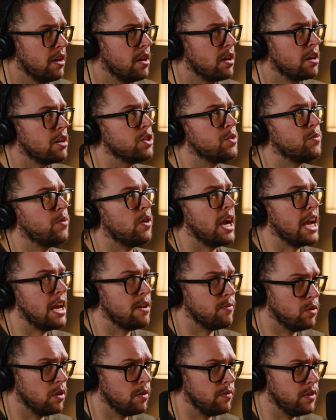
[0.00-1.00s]
because for a
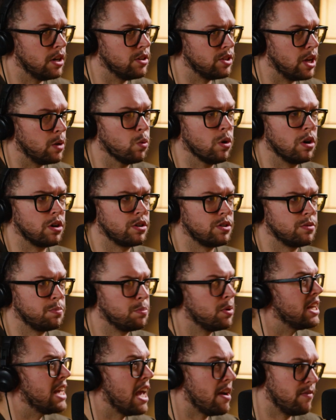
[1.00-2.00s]
handful of years I worked
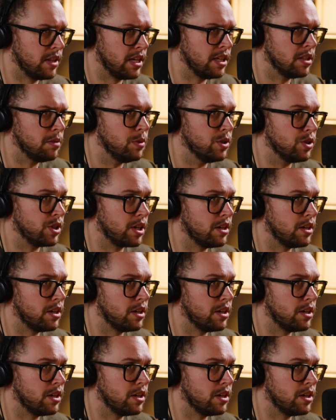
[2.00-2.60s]
pretty heavily in the music